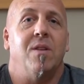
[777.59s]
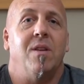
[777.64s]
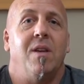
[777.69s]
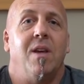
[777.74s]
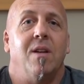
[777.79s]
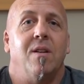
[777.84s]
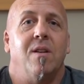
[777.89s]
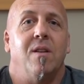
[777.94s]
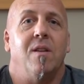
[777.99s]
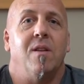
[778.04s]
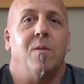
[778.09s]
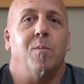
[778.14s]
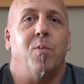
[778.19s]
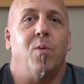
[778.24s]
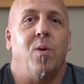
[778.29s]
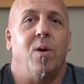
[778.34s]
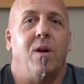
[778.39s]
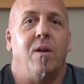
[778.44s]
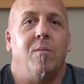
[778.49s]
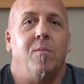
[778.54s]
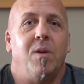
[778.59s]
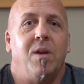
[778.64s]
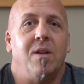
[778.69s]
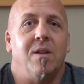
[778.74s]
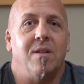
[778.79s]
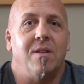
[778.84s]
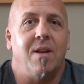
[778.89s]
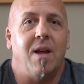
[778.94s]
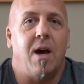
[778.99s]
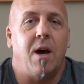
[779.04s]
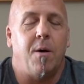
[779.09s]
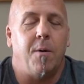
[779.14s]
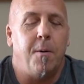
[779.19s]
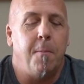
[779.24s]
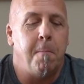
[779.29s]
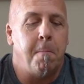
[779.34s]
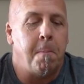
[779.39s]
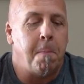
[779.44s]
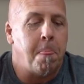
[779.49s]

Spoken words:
to get to this point, because now,